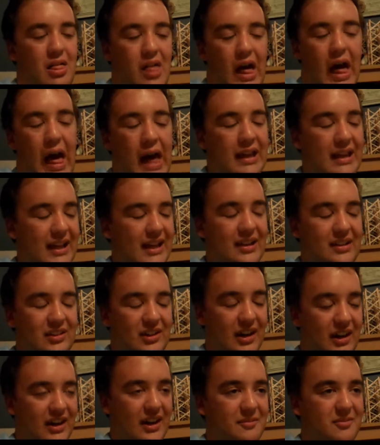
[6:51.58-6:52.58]
I can't
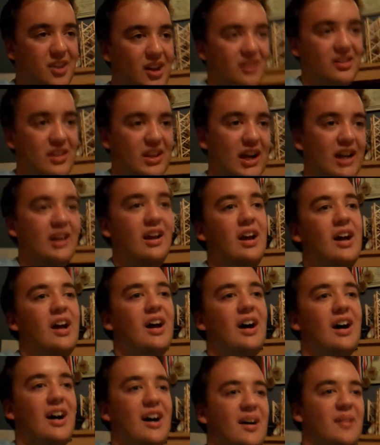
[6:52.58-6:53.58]
talk. I'm tongue tied.
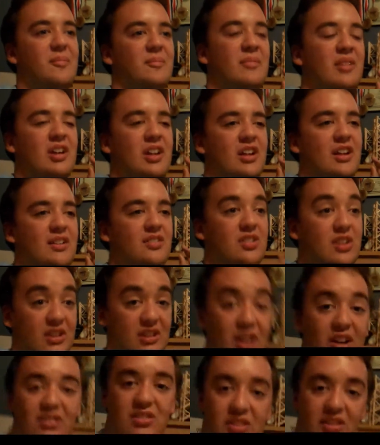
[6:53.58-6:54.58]
Um,
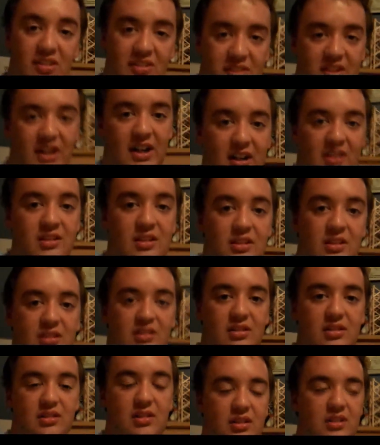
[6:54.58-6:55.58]
suggest a song,
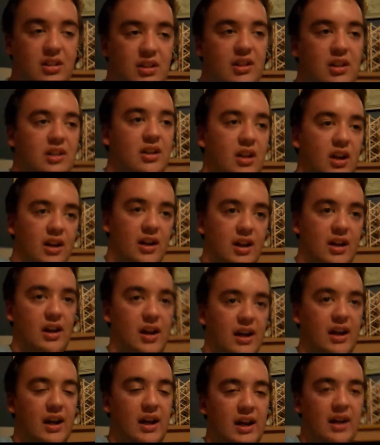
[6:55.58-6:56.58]

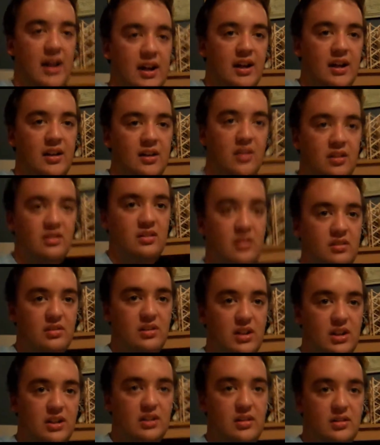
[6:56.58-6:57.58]
and
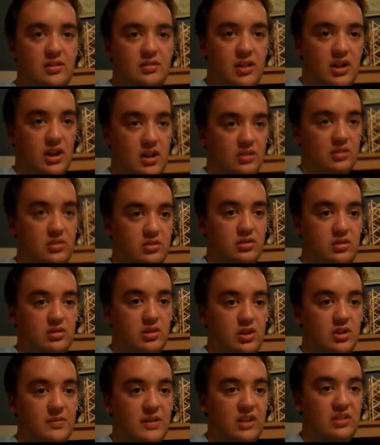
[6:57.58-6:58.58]
I'll
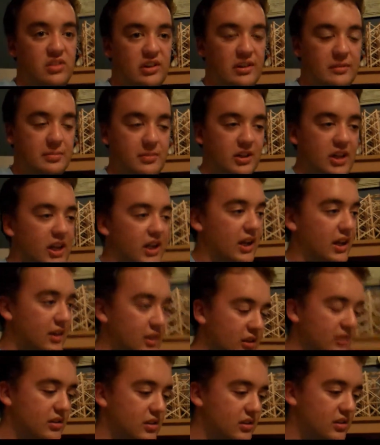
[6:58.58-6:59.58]
show myself playing
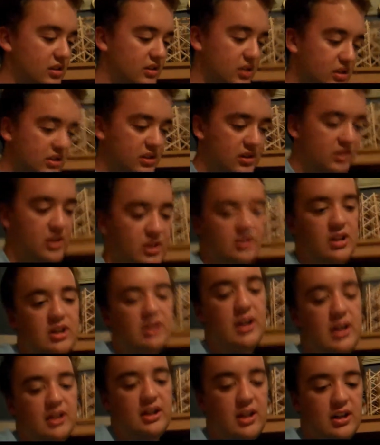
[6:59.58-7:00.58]
it.
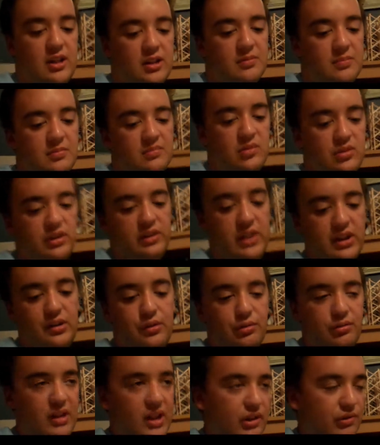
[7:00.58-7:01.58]
Um,
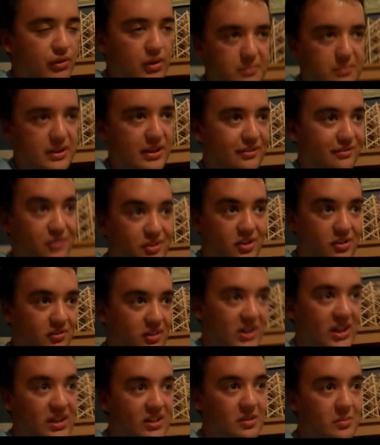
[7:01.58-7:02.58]
this week be a full
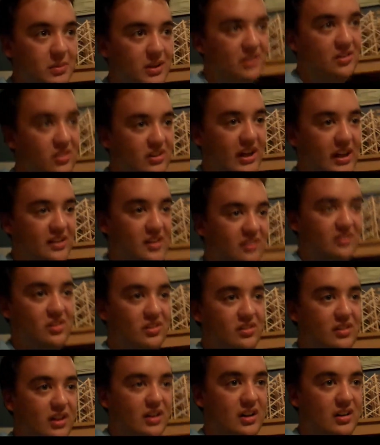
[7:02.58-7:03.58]
week because I didn't
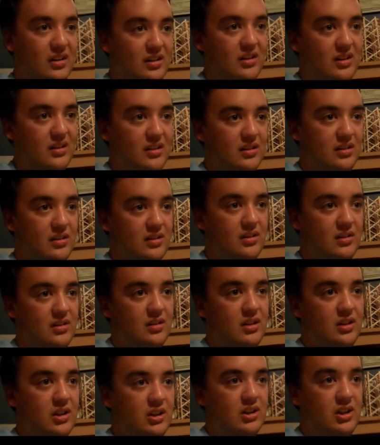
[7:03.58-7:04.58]
start.
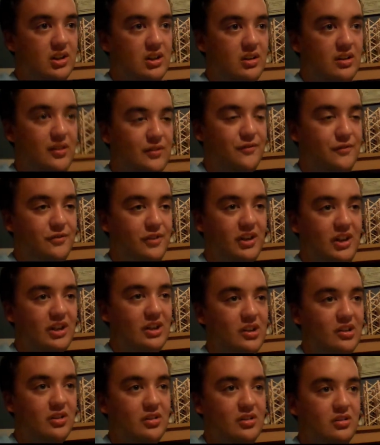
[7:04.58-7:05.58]
This
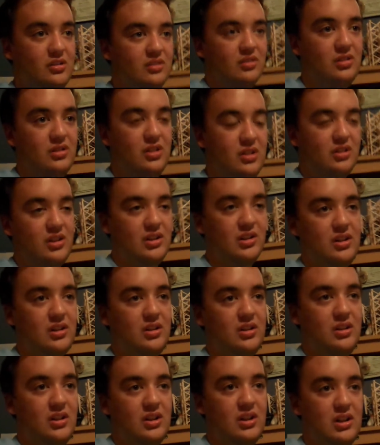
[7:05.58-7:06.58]
video
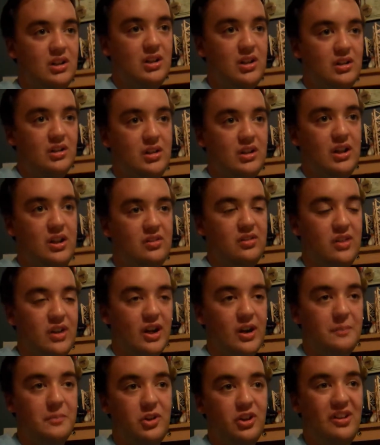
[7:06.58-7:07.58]
isn't
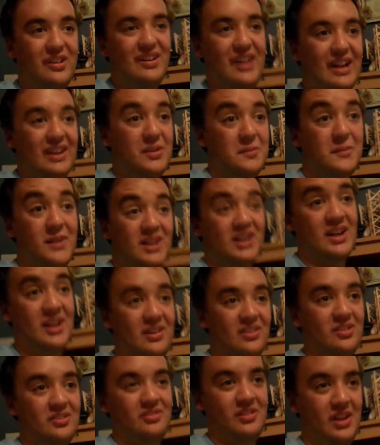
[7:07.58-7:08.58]
uploaded at the beginning
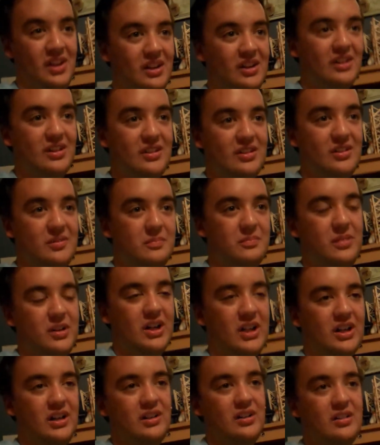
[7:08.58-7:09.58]
of the week,
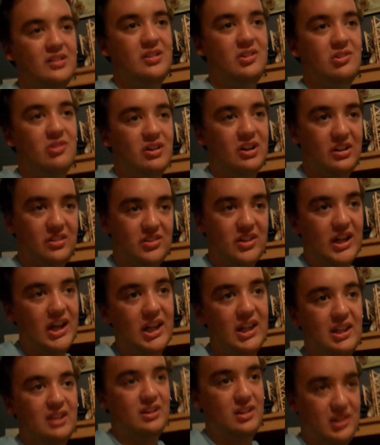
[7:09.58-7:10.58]
but once I
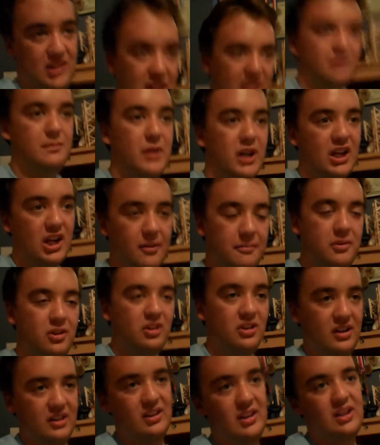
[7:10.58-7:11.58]
keep on
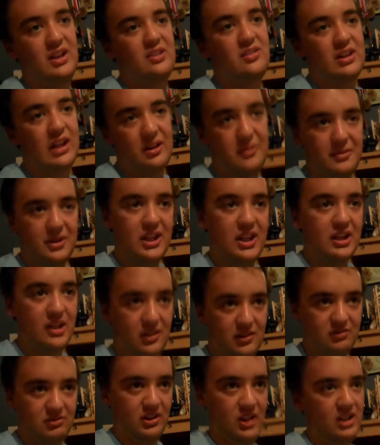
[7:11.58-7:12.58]
uploading these at the beginning
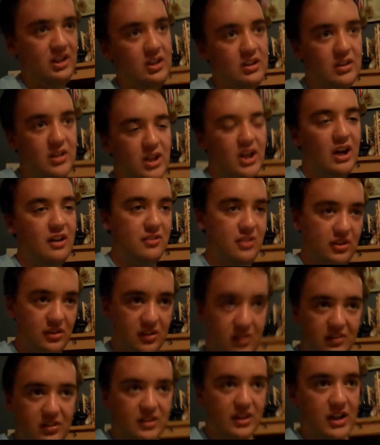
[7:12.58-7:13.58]
of the week, I'll
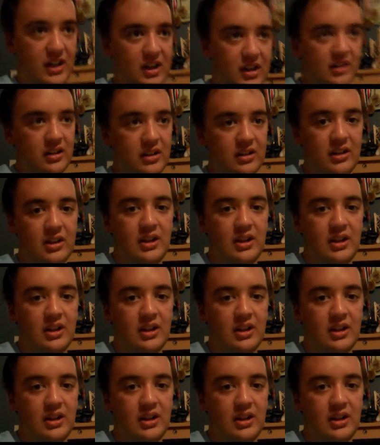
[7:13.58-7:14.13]
choose a song,